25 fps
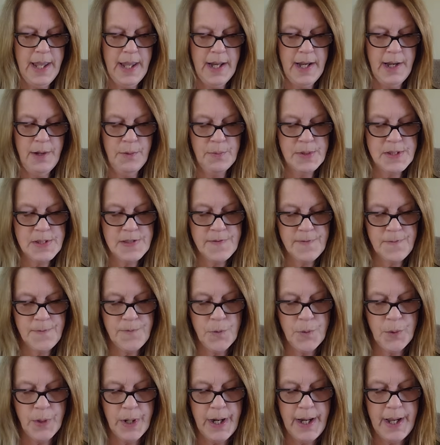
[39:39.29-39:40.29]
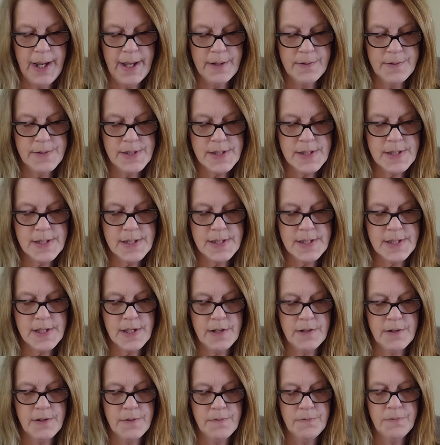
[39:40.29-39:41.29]
and it was 4 ounces
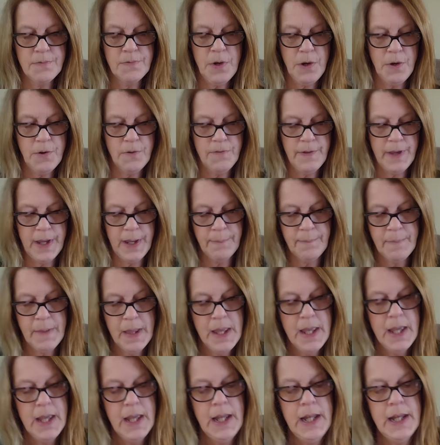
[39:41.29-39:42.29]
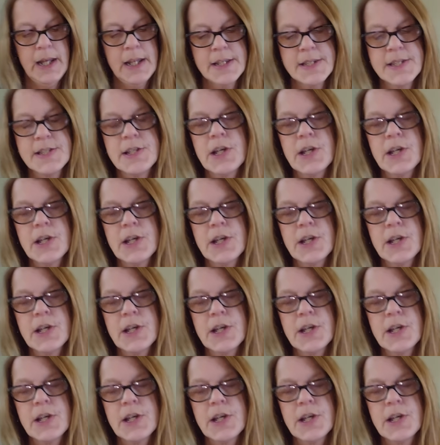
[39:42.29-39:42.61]
of roving, and it's